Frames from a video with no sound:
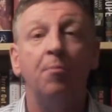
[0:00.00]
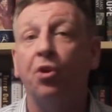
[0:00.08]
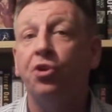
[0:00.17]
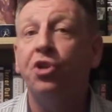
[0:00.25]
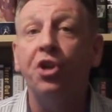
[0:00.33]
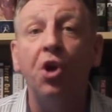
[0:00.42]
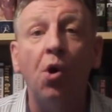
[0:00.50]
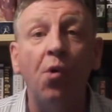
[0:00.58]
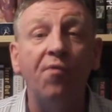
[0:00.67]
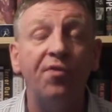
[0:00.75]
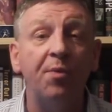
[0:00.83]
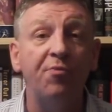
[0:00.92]
But you
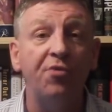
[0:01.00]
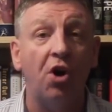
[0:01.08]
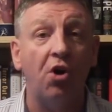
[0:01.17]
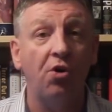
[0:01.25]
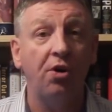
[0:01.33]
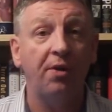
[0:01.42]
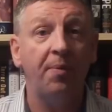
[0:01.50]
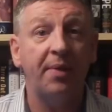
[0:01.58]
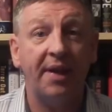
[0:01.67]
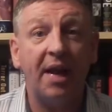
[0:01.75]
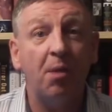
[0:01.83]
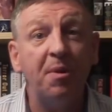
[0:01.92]
know, if I'm wrong,
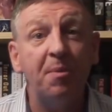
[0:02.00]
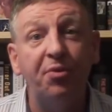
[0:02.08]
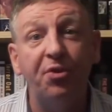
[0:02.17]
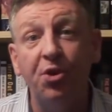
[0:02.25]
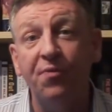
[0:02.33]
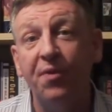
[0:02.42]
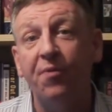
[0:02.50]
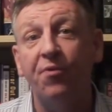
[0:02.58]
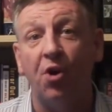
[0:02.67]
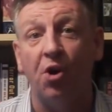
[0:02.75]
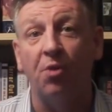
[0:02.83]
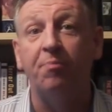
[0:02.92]
then I'll be proven
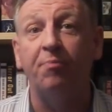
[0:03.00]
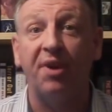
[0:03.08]
wrong.